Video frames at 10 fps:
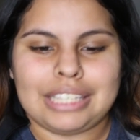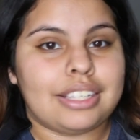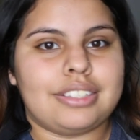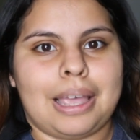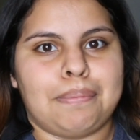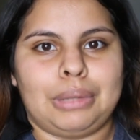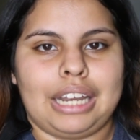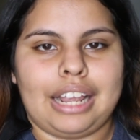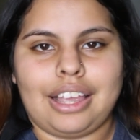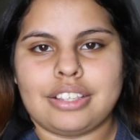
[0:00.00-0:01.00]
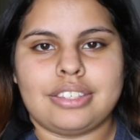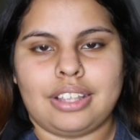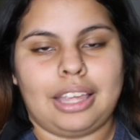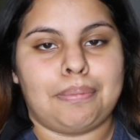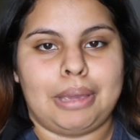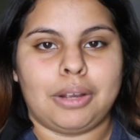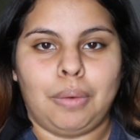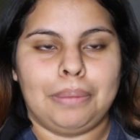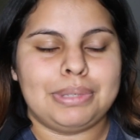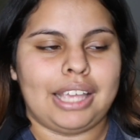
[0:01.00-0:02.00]
template, I guess, to like make a
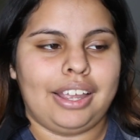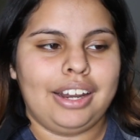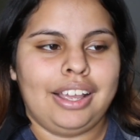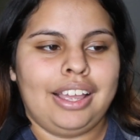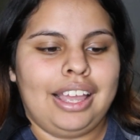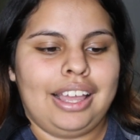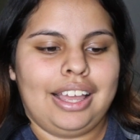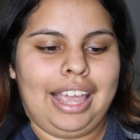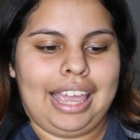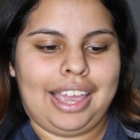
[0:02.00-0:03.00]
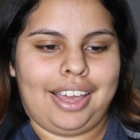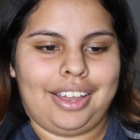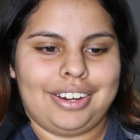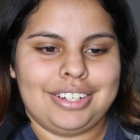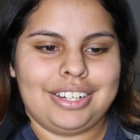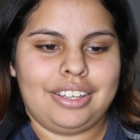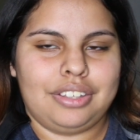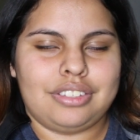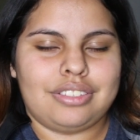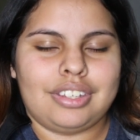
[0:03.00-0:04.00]
website. And
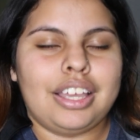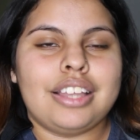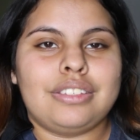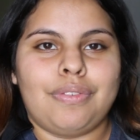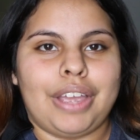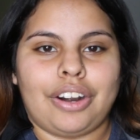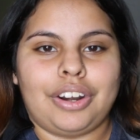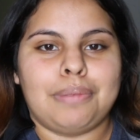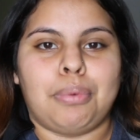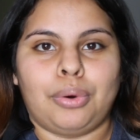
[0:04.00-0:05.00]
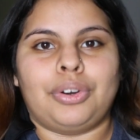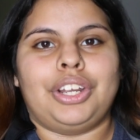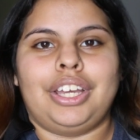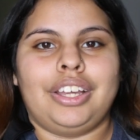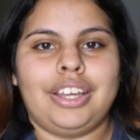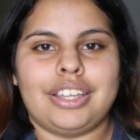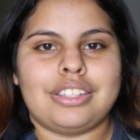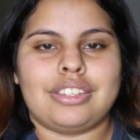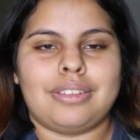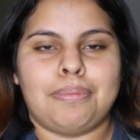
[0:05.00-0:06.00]
it's very boring.
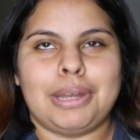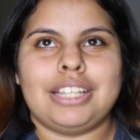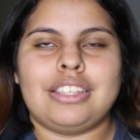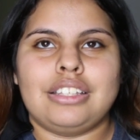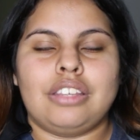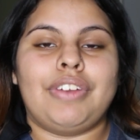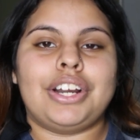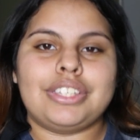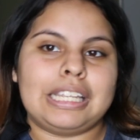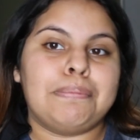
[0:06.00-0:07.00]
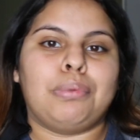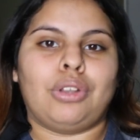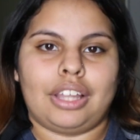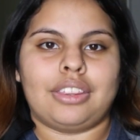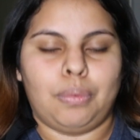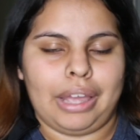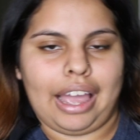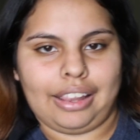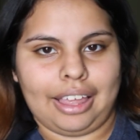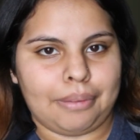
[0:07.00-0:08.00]
But it's a very simple, like the way
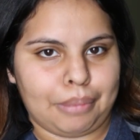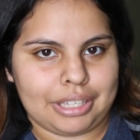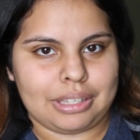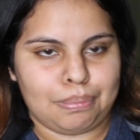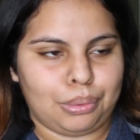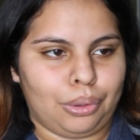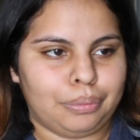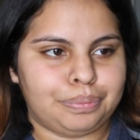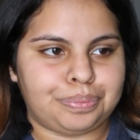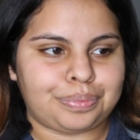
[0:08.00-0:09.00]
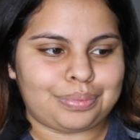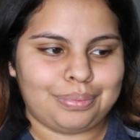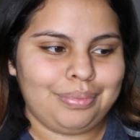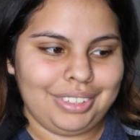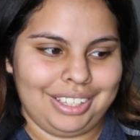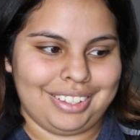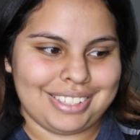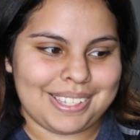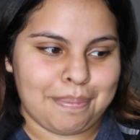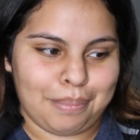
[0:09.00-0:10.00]
I like my simple
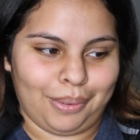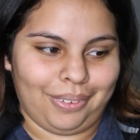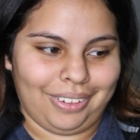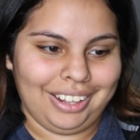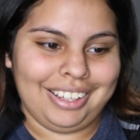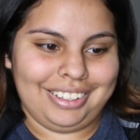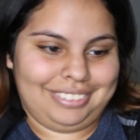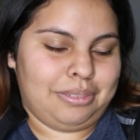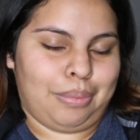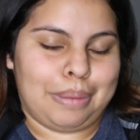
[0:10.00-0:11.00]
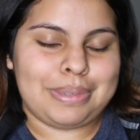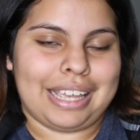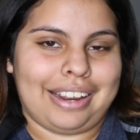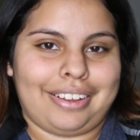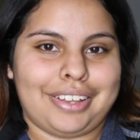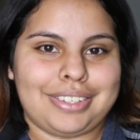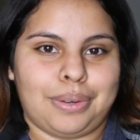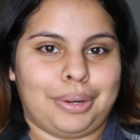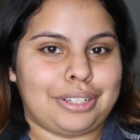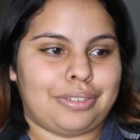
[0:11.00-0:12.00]
website, I guess. It
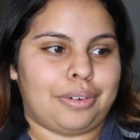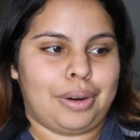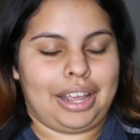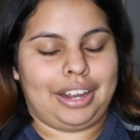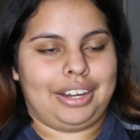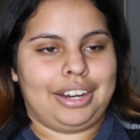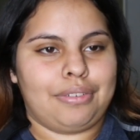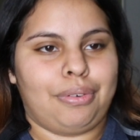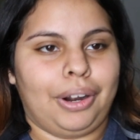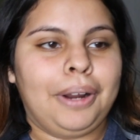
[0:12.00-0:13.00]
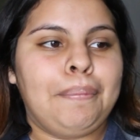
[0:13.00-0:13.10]
works for what I need it for.